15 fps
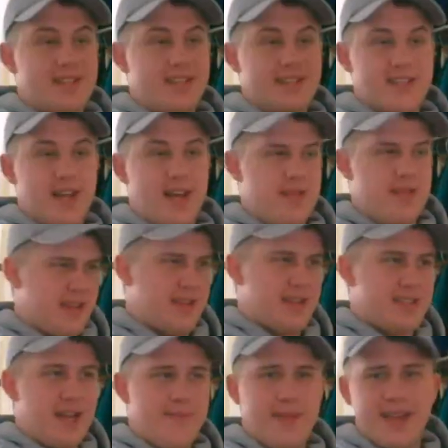is I think the
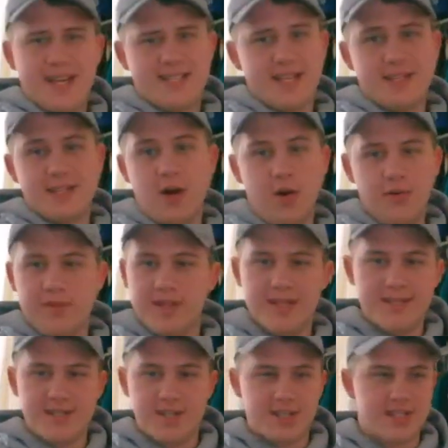same thing I said to Alden
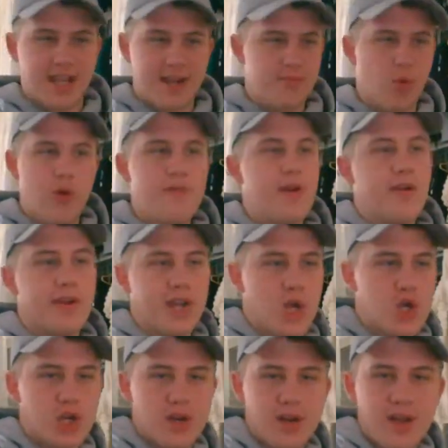is just like more
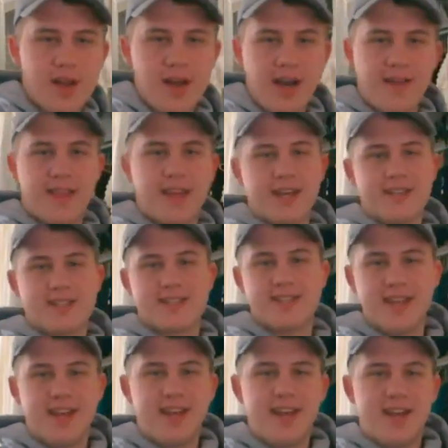variation. I think
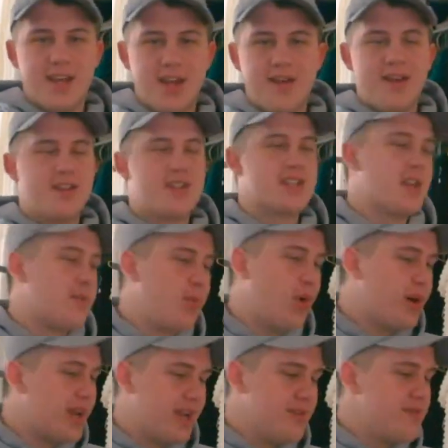it just like
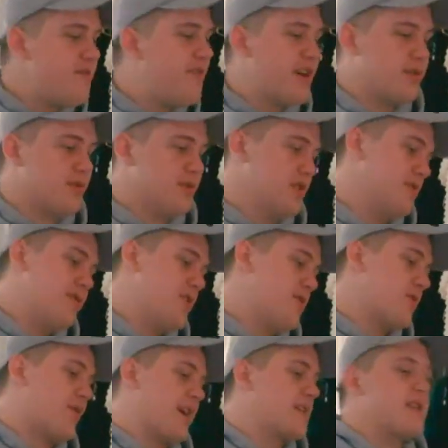putting in fills of
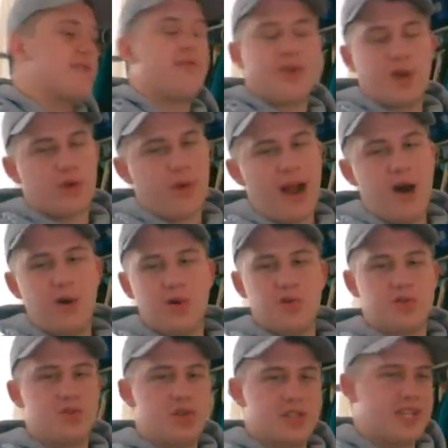either like different
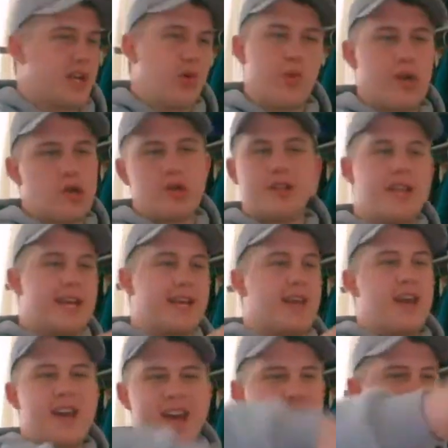growls or just like weird like
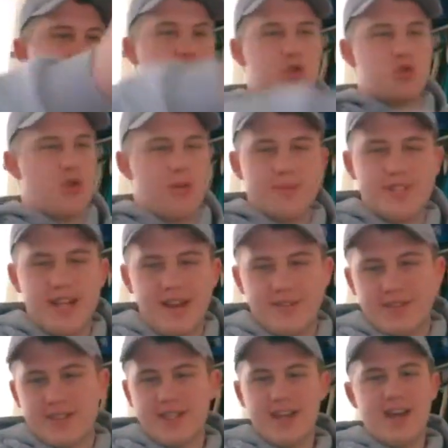little drum
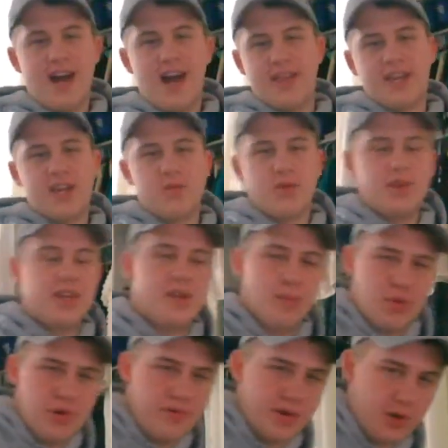sounds. I think can really
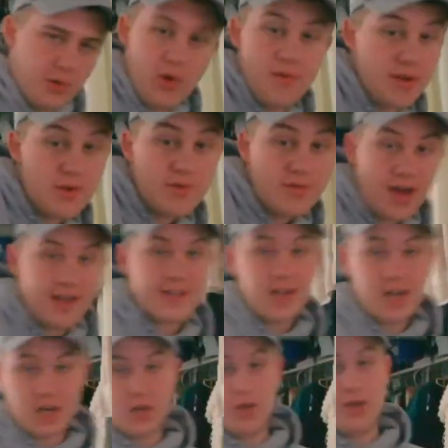improve a groove, and you've got like
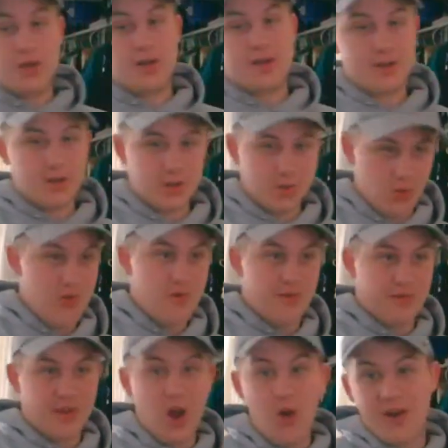a good groove
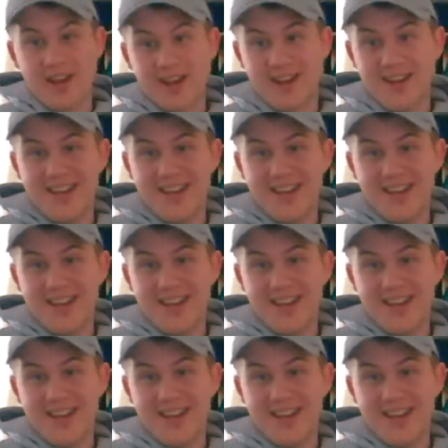going.